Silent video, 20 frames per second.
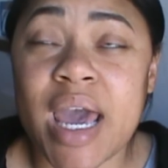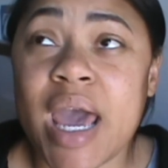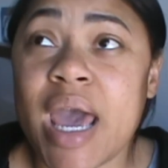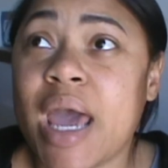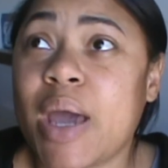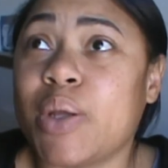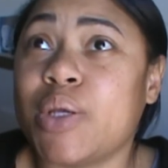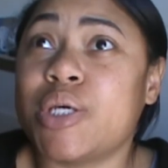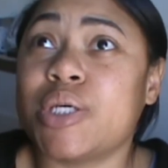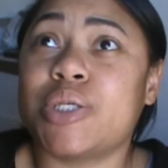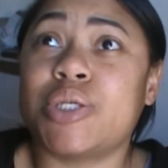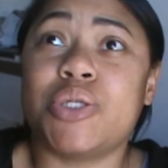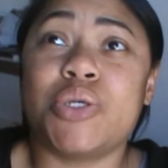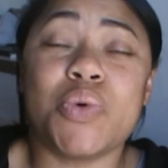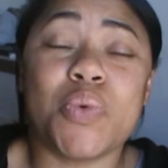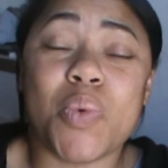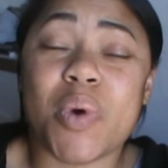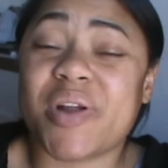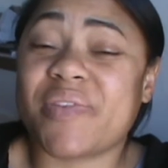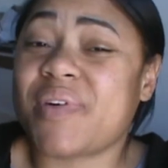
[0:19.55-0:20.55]
and just do
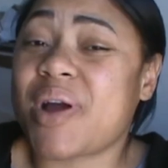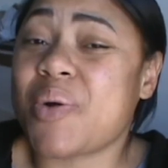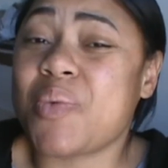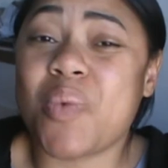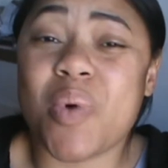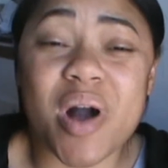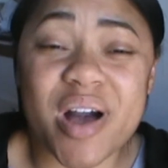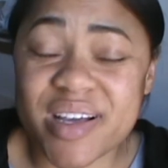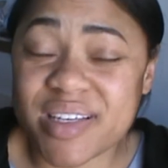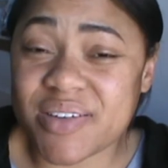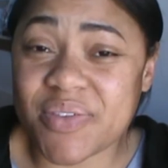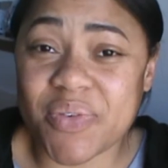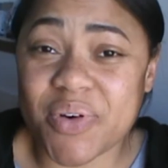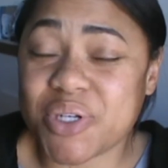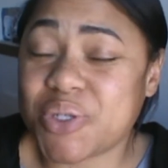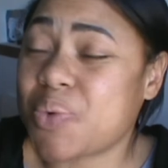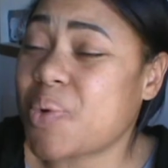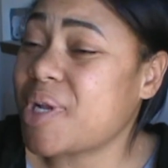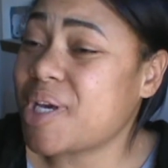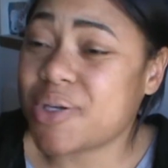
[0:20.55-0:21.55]
whatever I want for
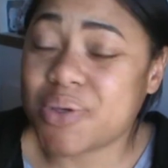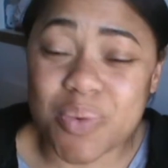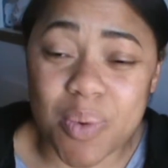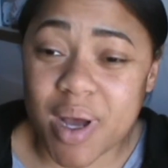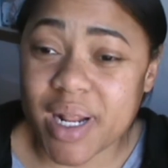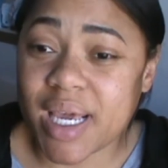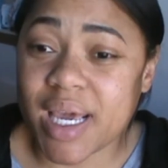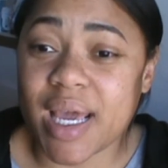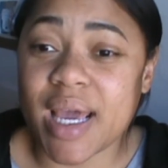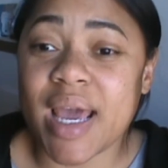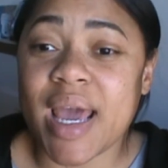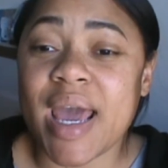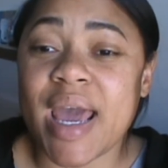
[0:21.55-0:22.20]
2020